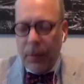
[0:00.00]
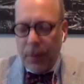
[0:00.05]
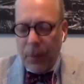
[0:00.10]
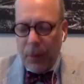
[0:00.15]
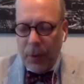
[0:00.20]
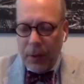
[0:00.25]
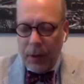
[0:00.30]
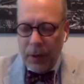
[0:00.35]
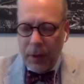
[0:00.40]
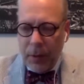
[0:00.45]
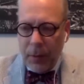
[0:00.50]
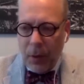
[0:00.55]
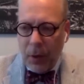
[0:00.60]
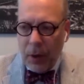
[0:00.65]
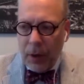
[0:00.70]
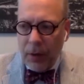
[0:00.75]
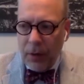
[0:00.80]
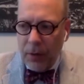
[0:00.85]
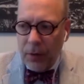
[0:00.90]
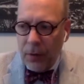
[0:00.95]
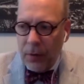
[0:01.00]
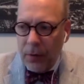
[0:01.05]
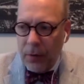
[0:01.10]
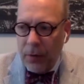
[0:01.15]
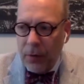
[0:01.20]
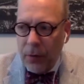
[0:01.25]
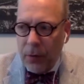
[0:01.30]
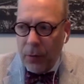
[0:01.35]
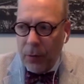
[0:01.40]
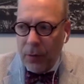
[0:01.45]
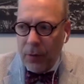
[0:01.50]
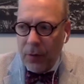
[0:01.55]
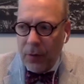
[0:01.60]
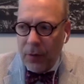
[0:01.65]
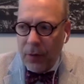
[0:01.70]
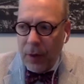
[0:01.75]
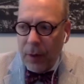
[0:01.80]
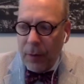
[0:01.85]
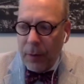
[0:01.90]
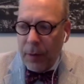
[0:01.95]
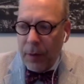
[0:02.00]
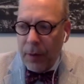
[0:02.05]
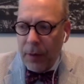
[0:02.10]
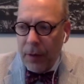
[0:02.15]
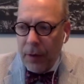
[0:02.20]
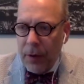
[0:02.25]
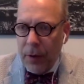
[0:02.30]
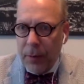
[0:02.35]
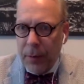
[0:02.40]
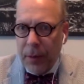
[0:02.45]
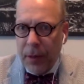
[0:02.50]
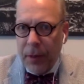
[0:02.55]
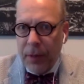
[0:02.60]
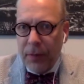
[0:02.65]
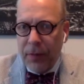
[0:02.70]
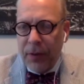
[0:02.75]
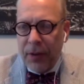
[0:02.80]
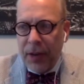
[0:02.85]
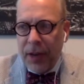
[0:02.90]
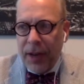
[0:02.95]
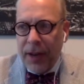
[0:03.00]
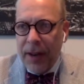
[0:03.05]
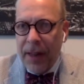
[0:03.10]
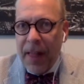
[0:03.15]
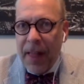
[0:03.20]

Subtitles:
point that the market sorts this out better than your beloved state.